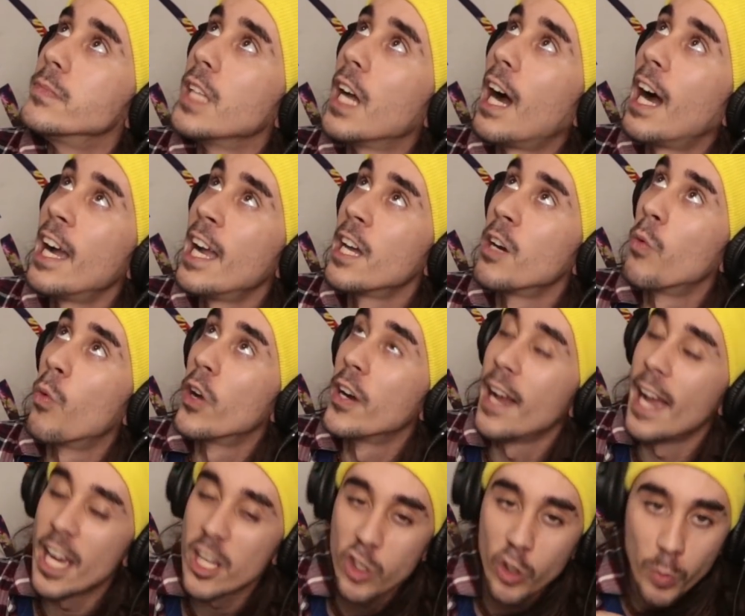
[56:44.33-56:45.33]
I had one
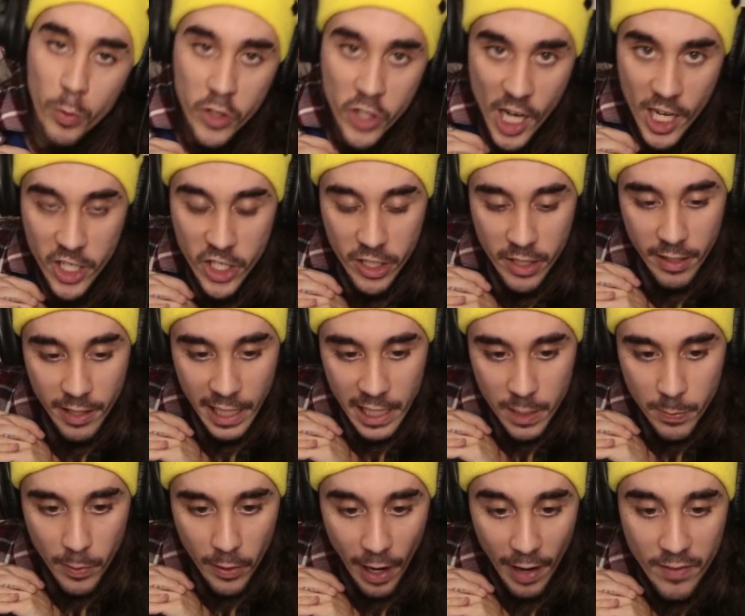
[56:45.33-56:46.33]
astral projection
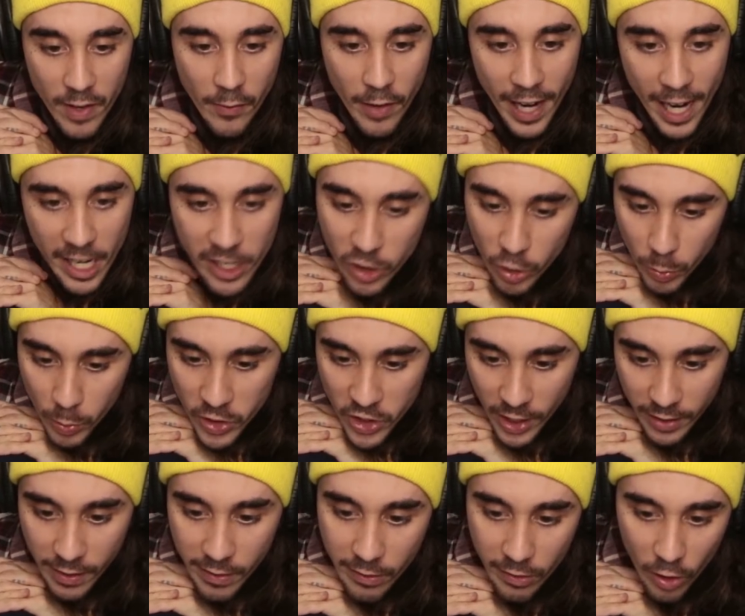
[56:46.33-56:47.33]
experience. I've never astral
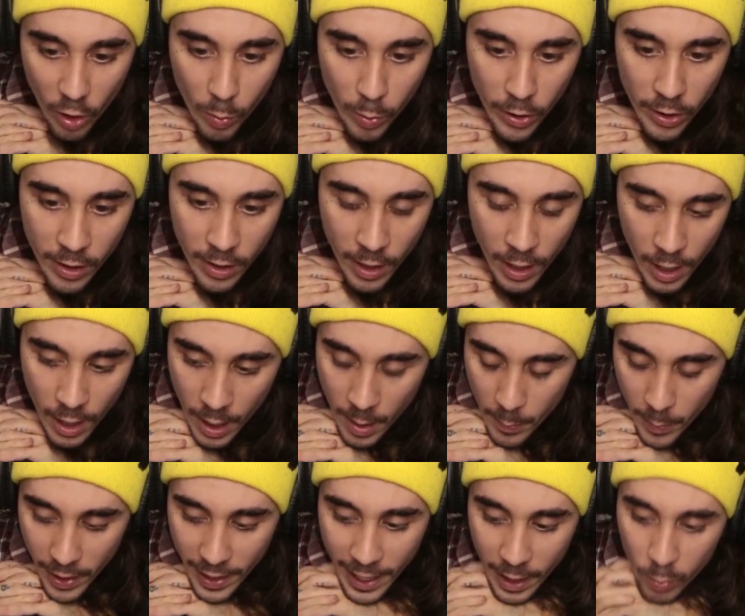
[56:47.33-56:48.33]
projected sober,
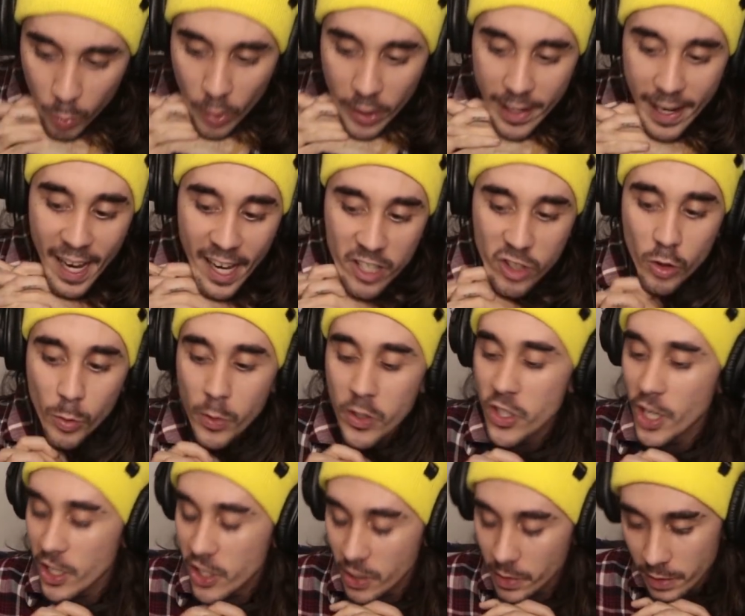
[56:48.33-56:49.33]
but I had one astral
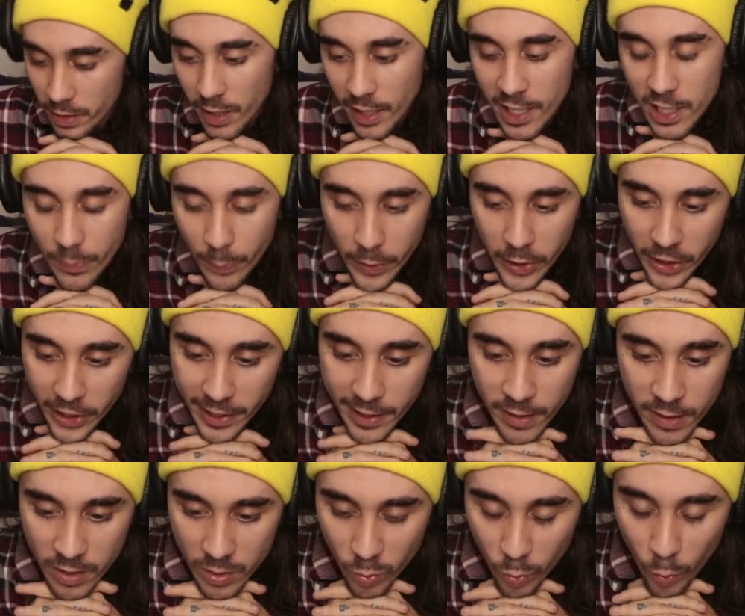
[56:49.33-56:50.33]
projection
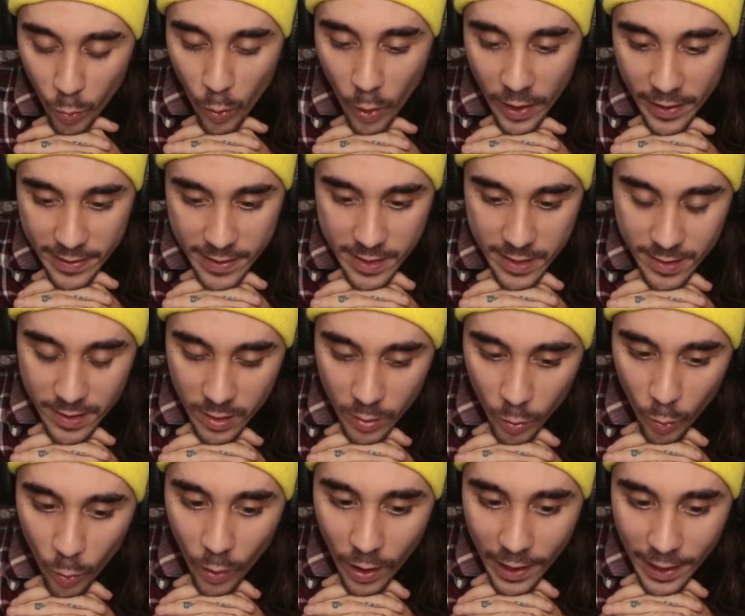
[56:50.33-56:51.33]
experience once
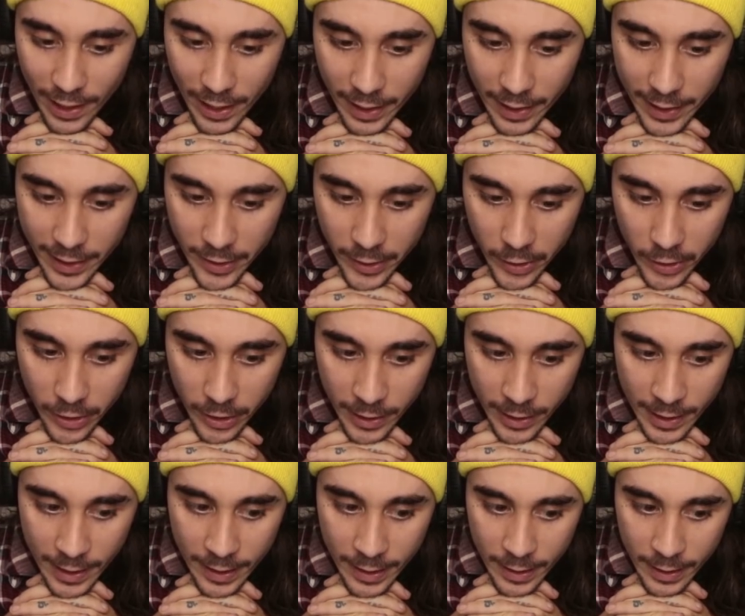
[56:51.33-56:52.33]
while
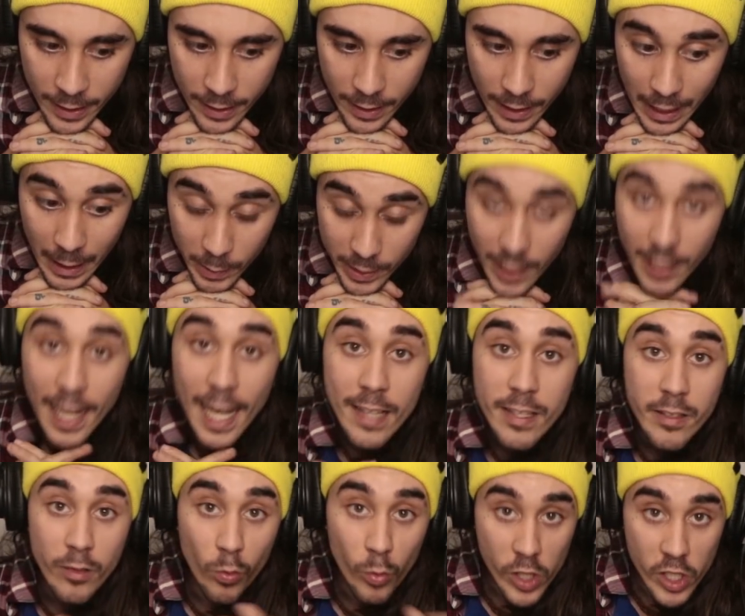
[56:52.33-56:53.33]
I was on
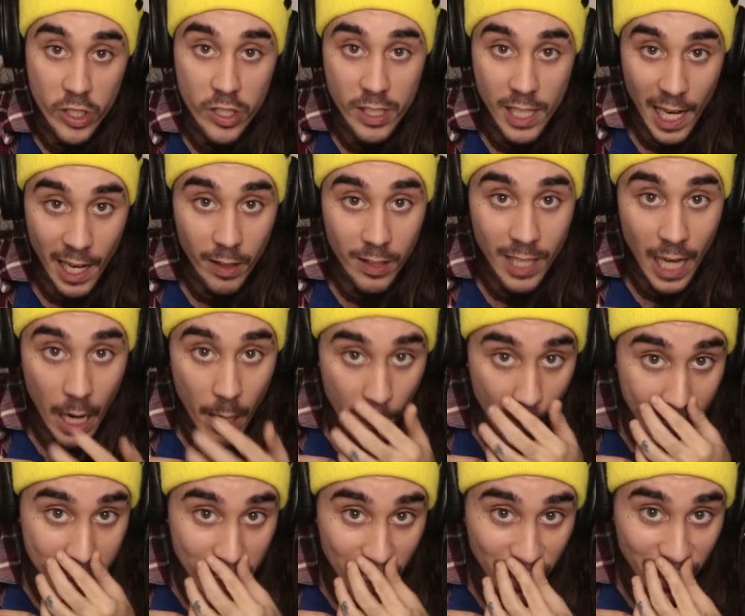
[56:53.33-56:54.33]
acid, which is that time I
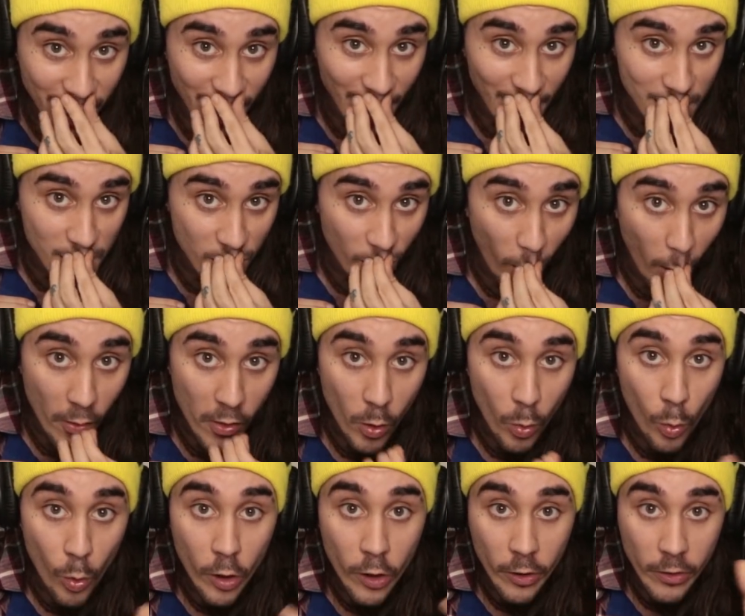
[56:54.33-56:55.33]
said that I saw the
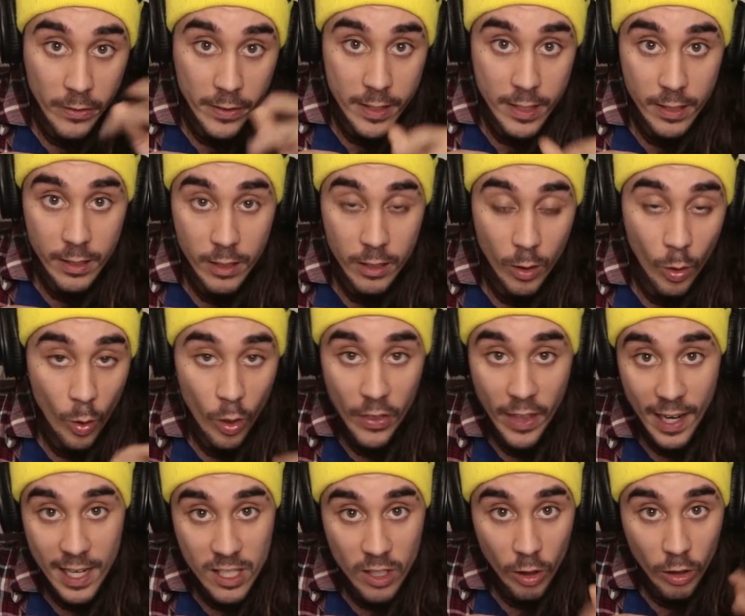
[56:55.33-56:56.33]
world, or that
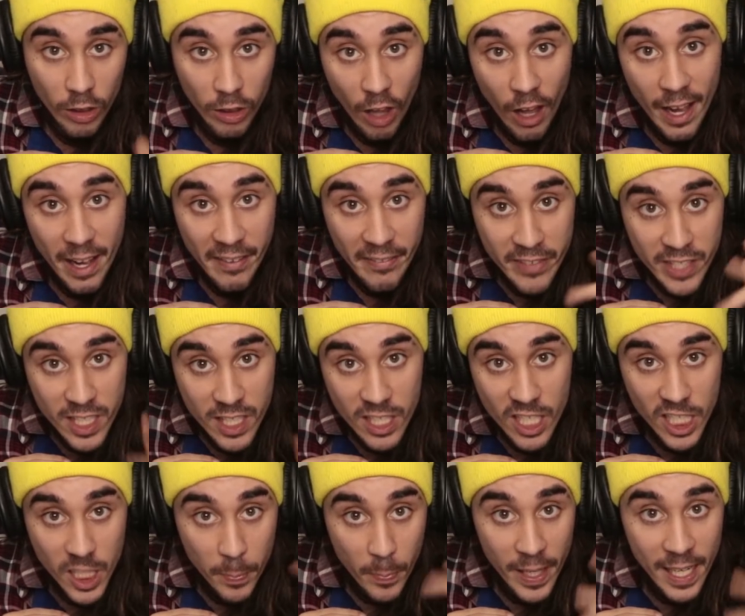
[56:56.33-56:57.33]
I saw life
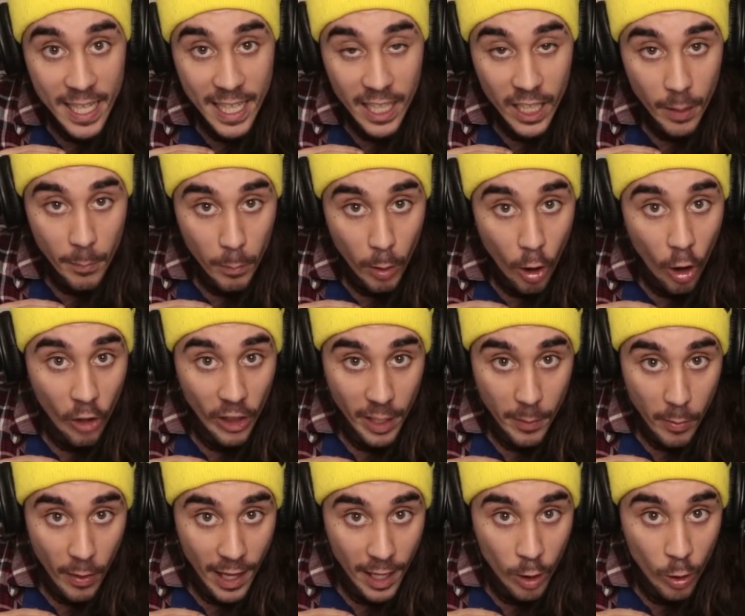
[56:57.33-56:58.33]
spinning in a ball like a
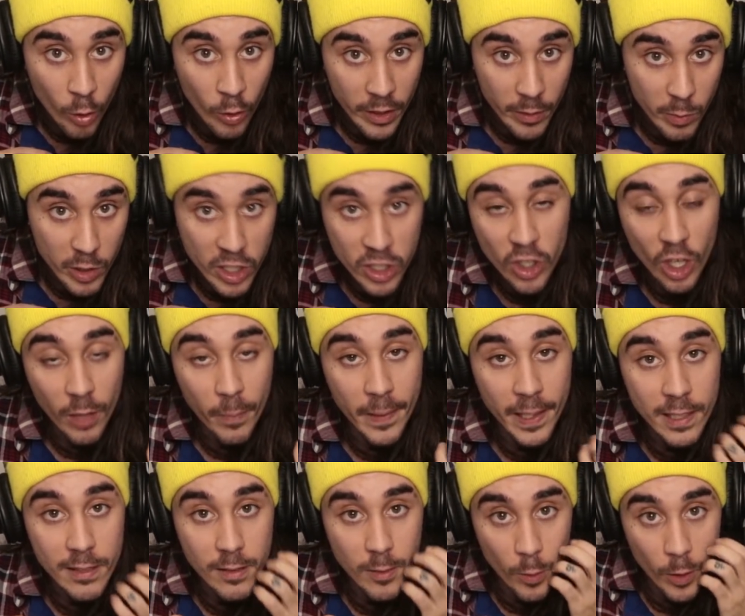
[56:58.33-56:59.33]
black hole, and it would suck me
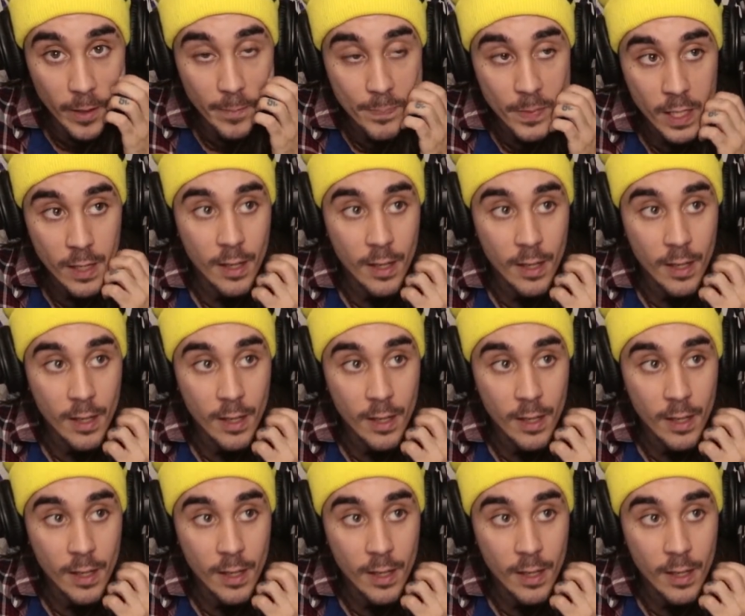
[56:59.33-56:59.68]
into it.